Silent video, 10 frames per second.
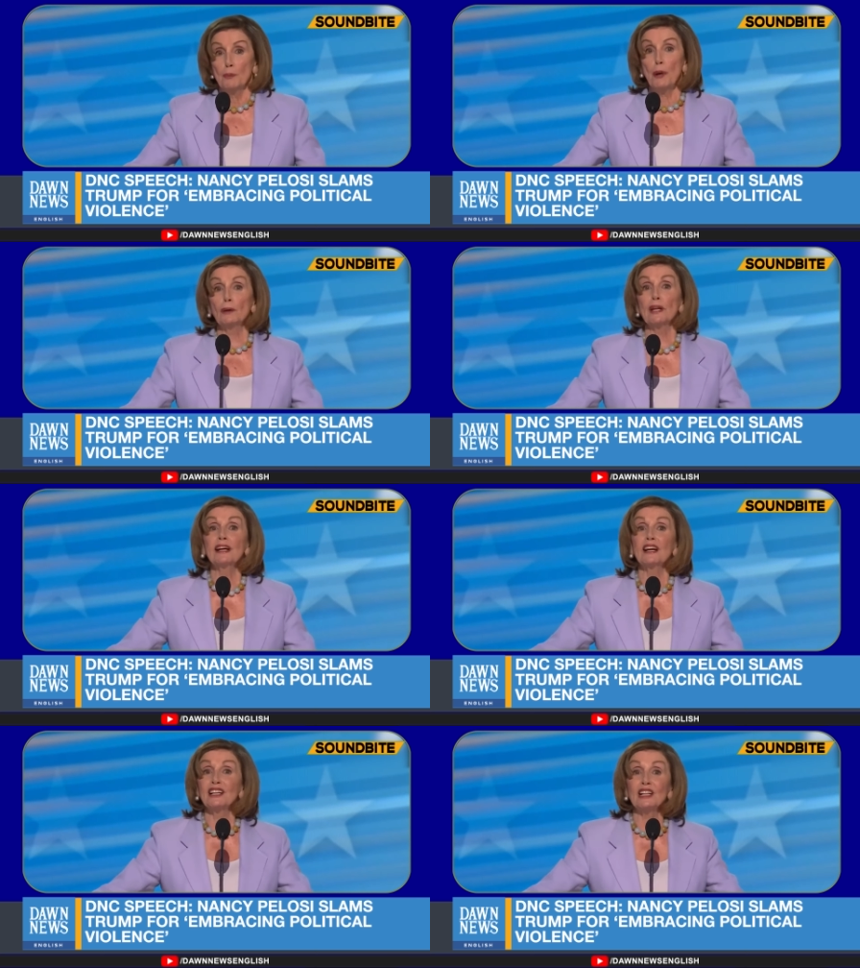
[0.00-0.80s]

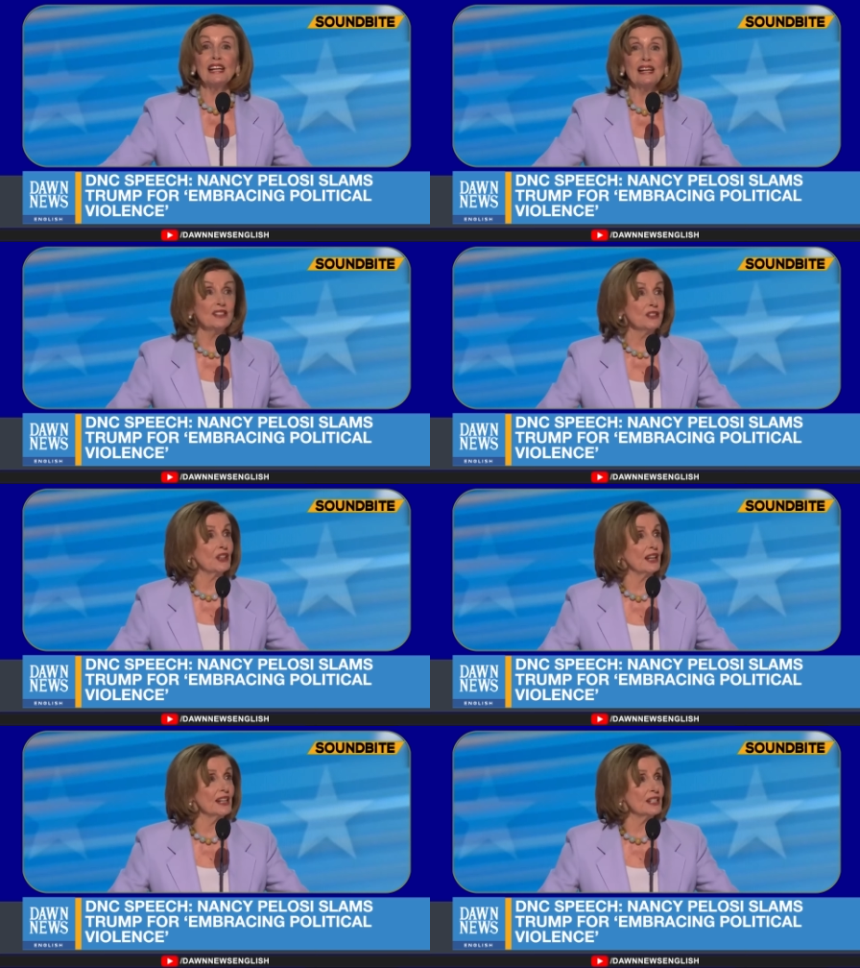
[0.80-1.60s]
Politically,
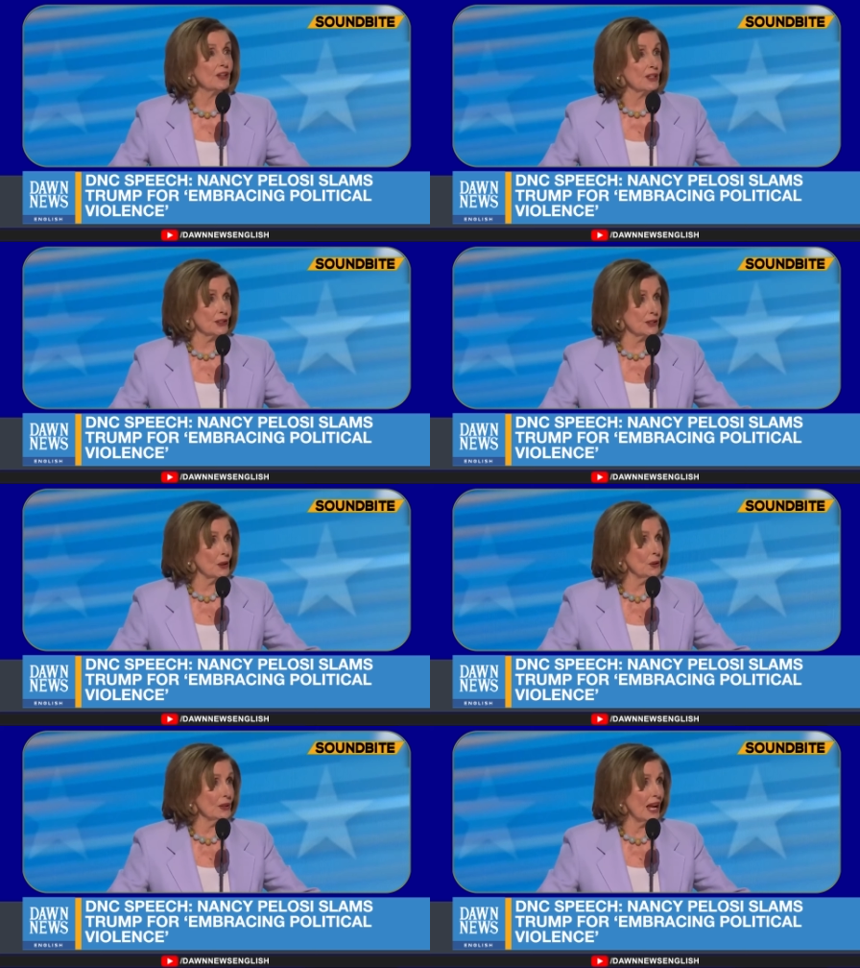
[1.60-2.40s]
she is
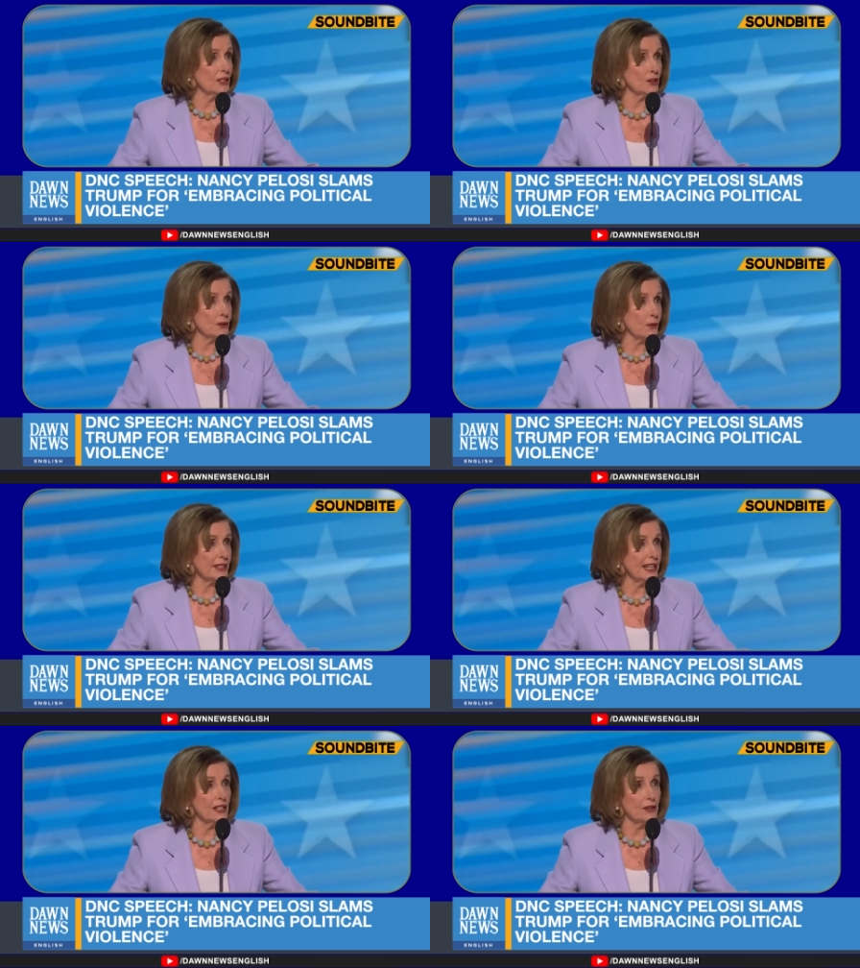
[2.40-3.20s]
astute and
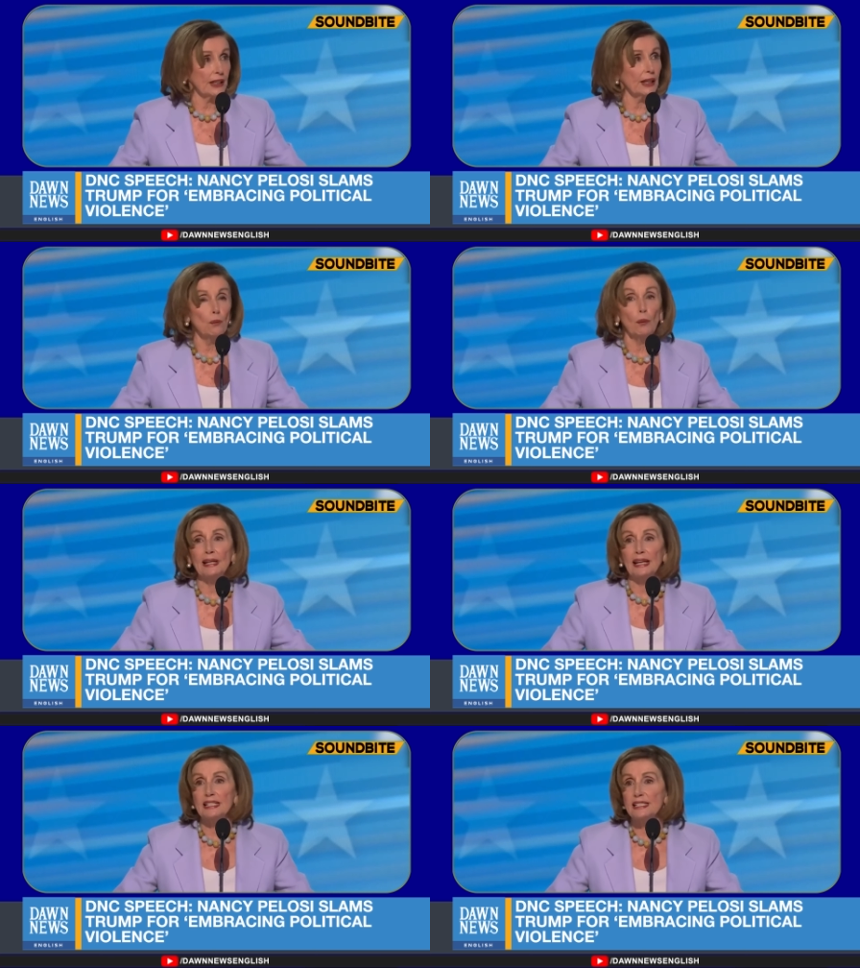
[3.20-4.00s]
strategic in
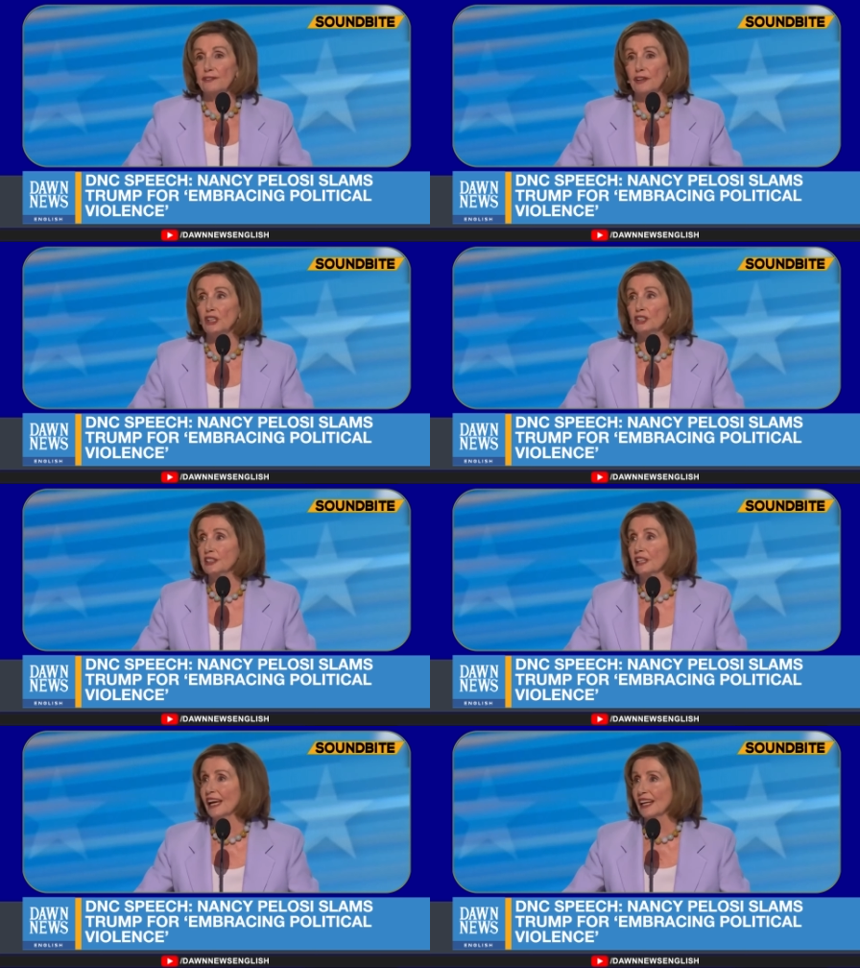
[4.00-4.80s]
winning
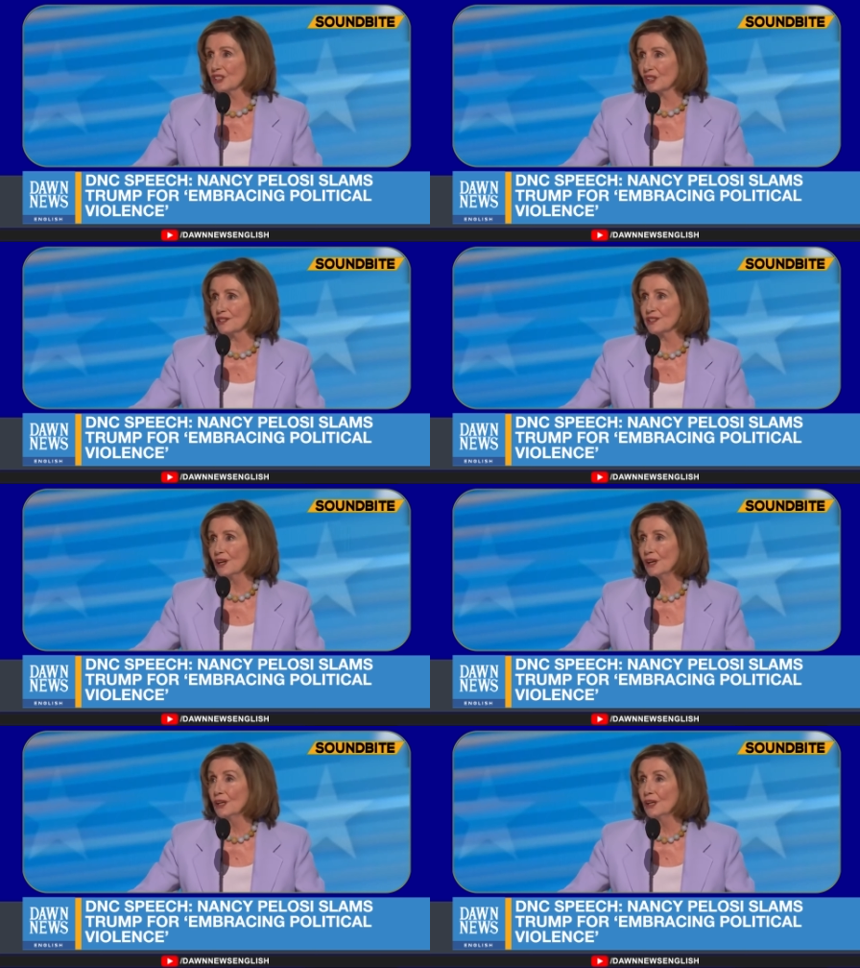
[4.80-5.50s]
difficult elections,